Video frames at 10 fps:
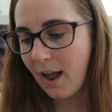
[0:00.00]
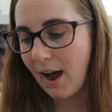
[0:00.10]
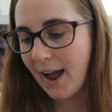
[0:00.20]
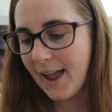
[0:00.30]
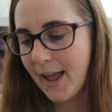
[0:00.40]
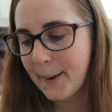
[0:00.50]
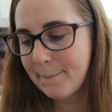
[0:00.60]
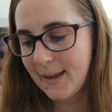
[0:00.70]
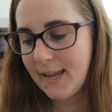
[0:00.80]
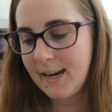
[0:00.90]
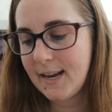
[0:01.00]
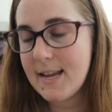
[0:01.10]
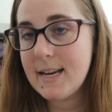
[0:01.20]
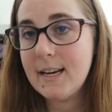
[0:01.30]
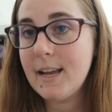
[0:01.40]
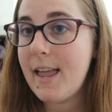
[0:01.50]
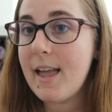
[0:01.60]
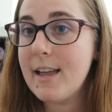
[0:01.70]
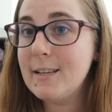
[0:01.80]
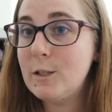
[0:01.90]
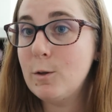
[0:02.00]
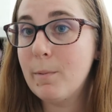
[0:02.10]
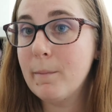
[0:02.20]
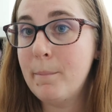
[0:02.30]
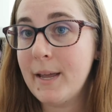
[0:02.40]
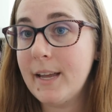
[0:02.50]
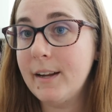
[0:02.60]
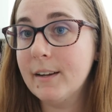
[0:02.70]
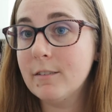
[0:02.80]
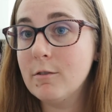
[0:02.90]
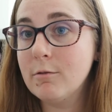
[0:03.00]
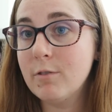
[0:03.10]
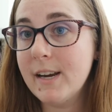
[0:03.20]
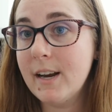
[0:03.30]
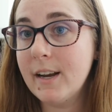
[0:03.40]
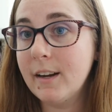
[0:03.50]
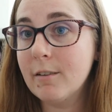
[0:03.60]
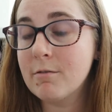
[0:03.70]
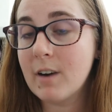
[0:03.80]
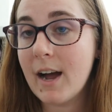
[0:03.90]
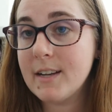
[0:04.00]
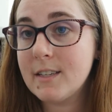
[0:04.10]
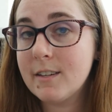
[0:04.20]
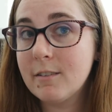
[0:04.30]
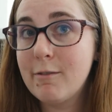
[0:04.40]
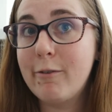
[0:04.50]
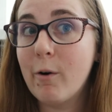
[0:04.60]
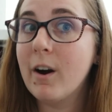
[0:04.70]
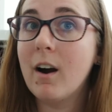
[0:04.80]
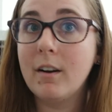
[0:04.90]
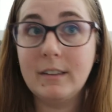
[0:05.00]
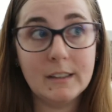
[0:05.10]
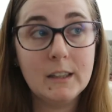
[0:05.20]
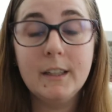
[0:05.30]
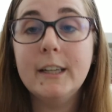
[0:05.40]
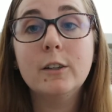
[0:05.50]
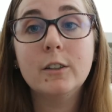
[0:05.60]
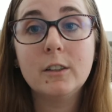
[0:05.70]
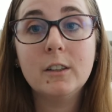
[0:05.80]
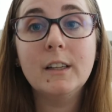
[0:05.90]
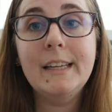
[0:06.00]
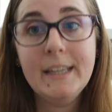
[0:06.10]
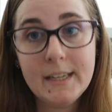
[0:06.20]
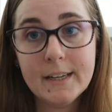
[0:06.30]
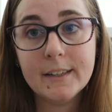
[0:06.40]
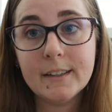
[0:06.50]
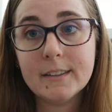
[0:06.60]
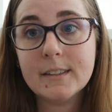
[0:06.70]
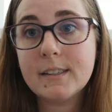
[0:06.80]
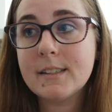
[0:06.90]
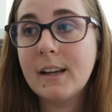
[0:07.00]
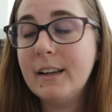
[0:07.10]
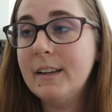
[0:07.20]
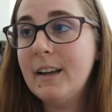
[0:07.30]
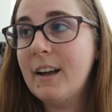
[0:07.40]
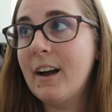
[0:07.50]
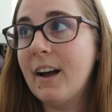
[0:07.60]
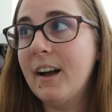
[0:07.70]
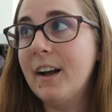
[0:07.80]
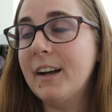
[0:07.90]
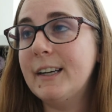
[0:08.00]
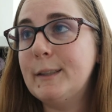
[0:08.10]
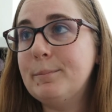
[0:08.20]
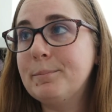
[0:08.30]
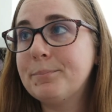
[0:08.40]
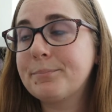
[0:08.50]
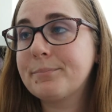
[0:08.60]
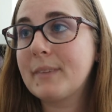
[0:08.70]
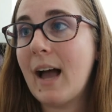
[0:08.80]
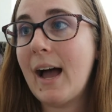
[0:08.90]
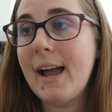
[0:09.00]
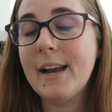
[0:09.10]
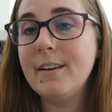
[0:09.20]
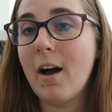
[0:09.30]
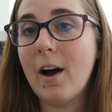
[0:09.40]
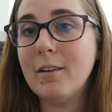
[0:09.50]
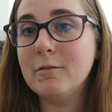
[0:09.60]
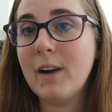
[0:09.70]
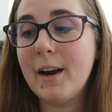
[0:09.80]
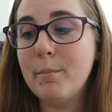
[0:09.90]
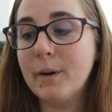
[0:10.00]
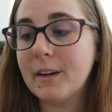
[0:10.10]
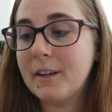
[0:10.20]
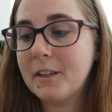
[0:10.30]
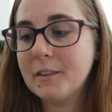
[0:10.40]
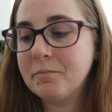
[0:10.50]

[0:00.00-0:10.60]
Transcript: I had been in a super big reading rut for literal years. Um, I had not read a book